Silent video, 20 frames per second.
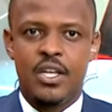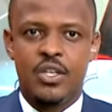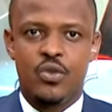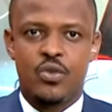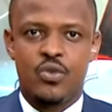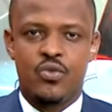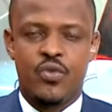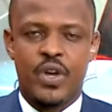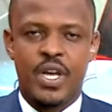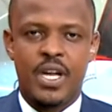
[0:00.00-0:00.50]

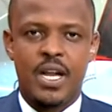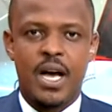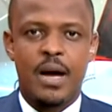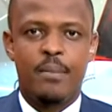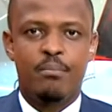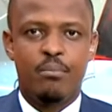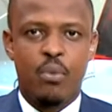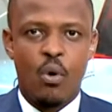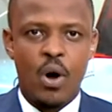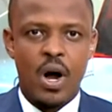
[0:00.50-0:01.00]
to drill
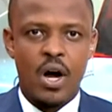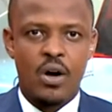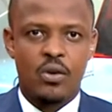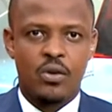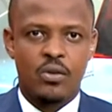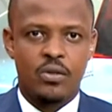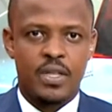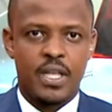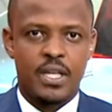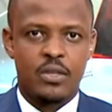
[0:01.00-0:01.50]
a
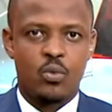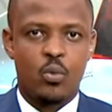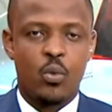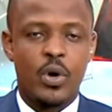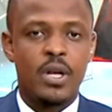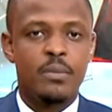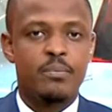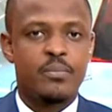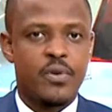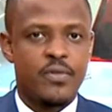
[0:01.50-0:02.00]
borehole that
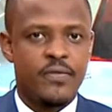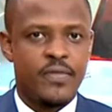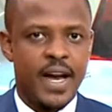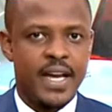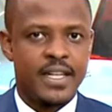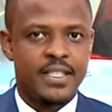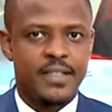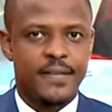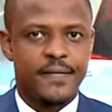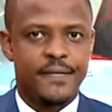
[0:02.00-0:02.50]
will
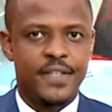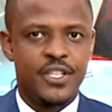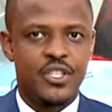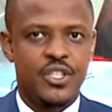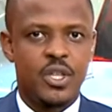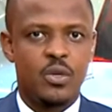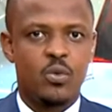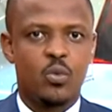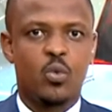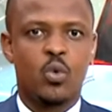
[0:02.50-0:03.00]
provide
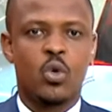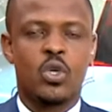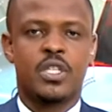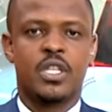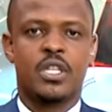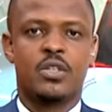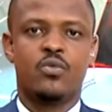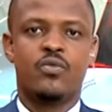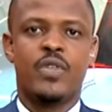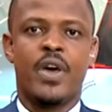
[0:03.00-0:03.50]
sufficient
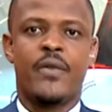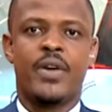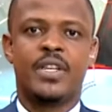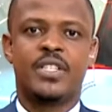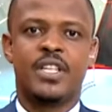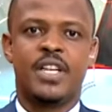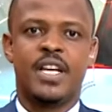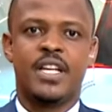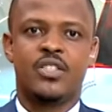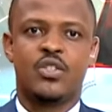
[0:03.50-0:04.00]
water to the
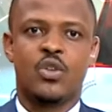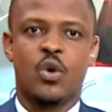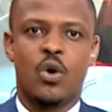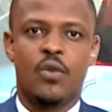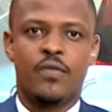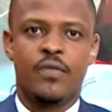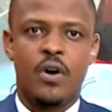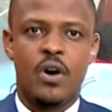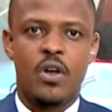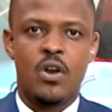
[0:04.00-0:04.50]
residents
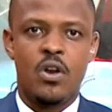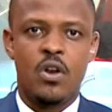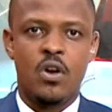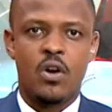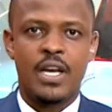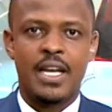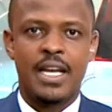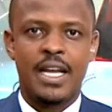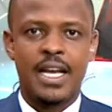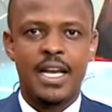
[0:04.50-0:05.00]
of
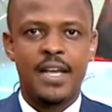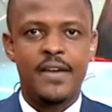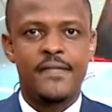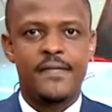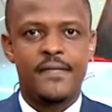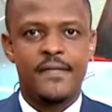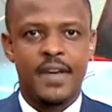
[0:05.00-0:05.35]
Loilei